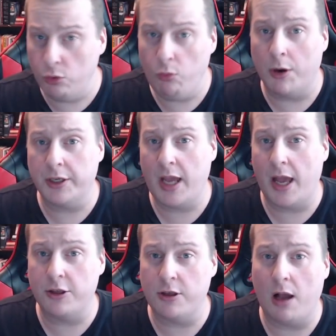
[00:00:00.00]
want to
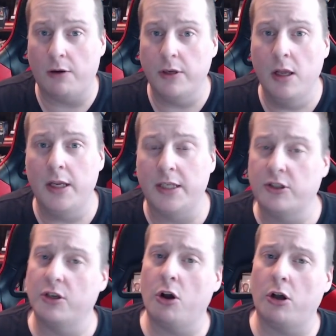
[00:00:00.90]
cash out, it's
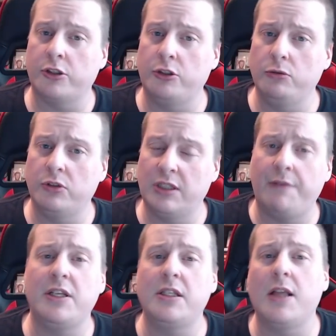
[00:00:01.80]
going to cost you
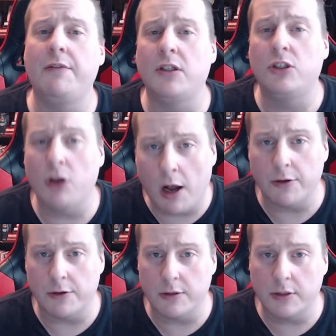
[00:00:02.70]

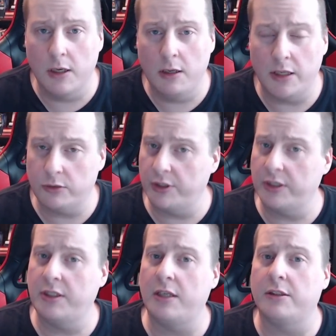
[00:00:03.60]
$77. That's what it
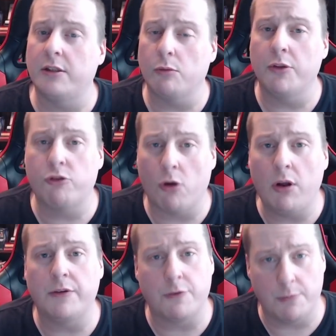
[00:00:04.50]
says in their
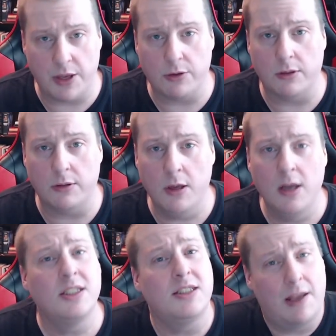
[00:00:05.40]
withdrawal information.
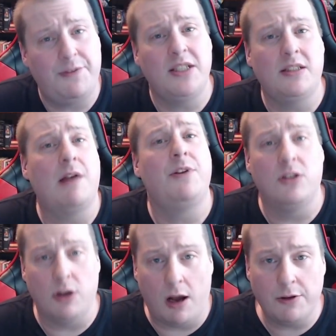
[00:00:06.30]

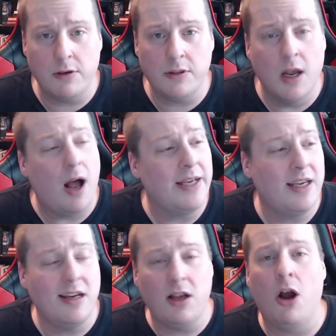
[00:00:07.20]
$77? I
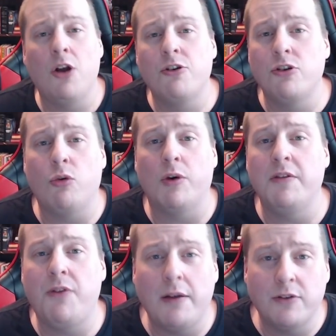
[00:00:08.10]
could get
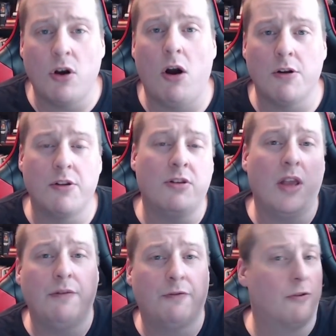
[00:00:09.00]
125 cards
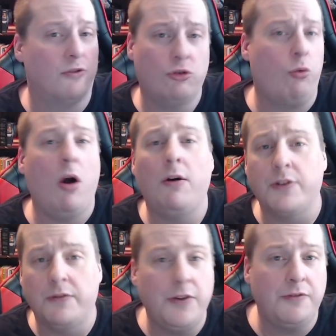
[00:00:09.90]
sent for 12
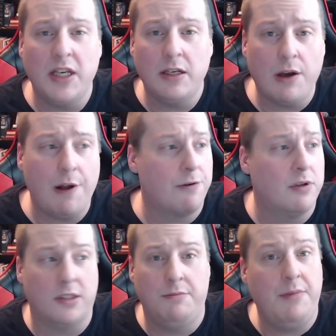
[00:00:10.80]
to
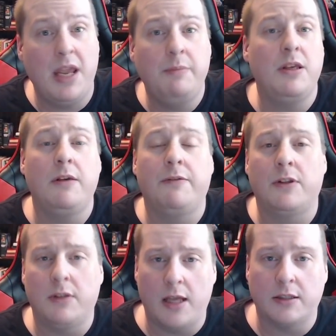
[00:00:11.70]
$15 and maybe
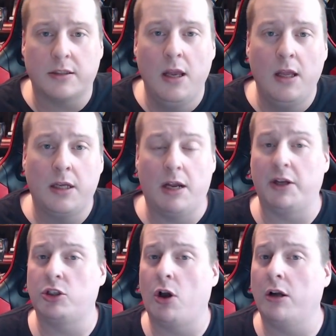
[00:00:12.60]
even less. Now,
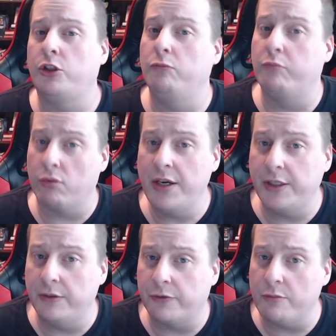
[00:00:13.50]
I talked to
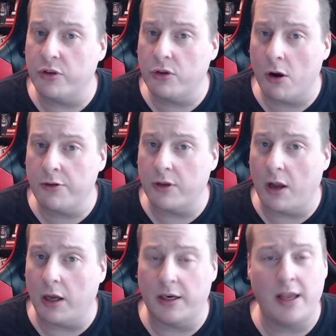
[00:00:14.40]
Brendan from
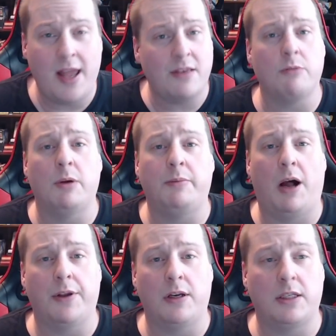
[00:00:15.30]
Starstock and I asked him
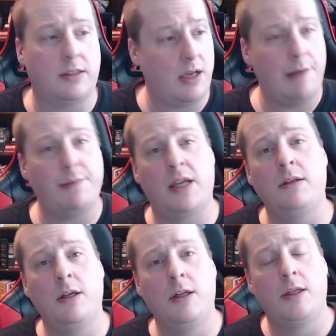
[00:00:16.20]
about it. I said, hey, man,
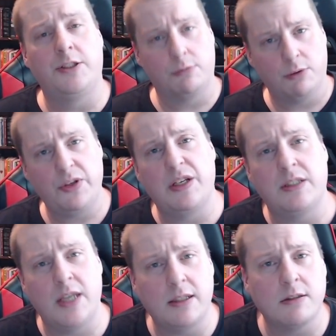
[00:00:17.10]
is it really going
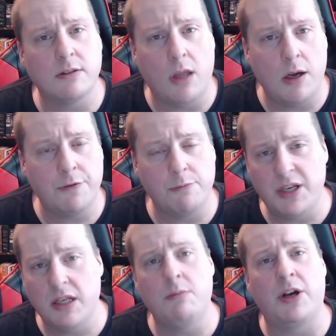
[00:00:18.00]
to take this long for me
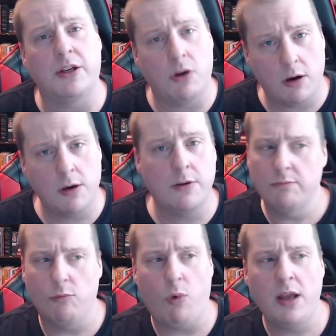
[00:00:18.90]
to get my cards?
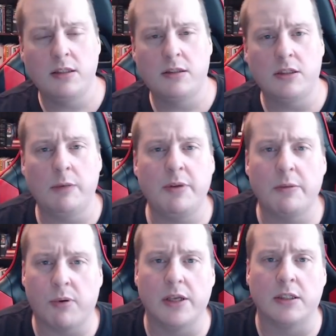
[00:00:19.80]
Why is the
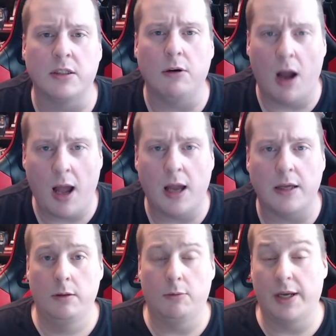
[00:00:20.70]
shipping price so
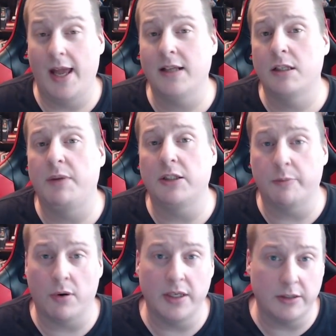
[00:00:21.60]
high? When I asked about the
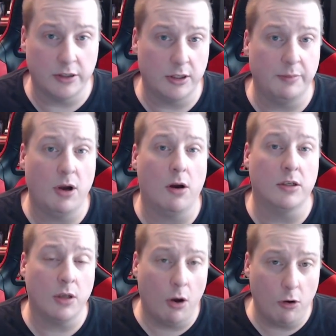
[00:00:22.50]
price to ship
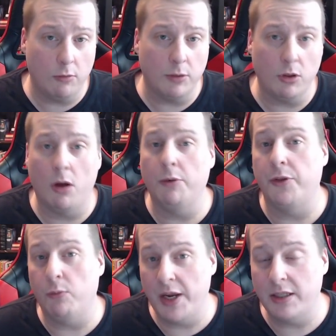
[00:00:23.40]
cards home along with
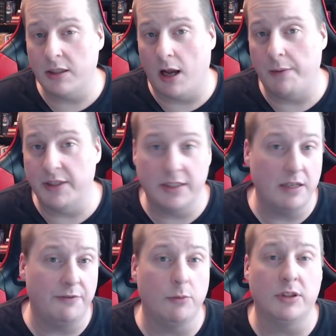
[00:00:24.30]
the wait time to see
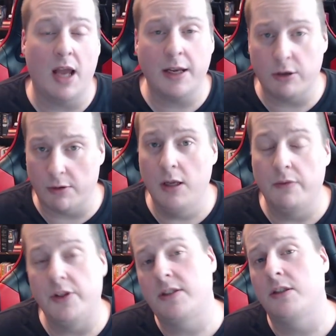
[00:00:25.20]
if it was accurate,
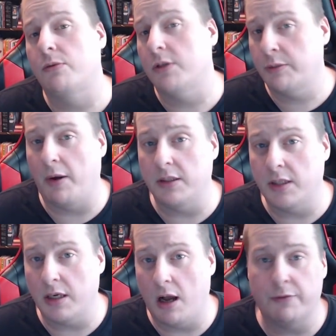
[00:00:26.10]
this is the response
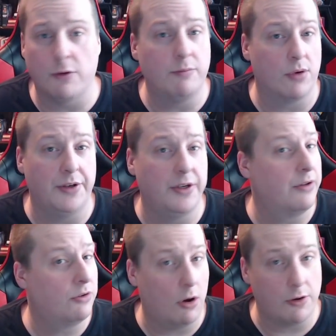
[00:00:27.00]
I got from Brendan
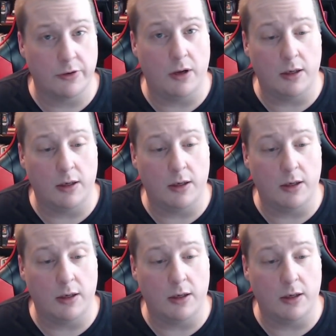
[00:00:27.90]
at Starstock.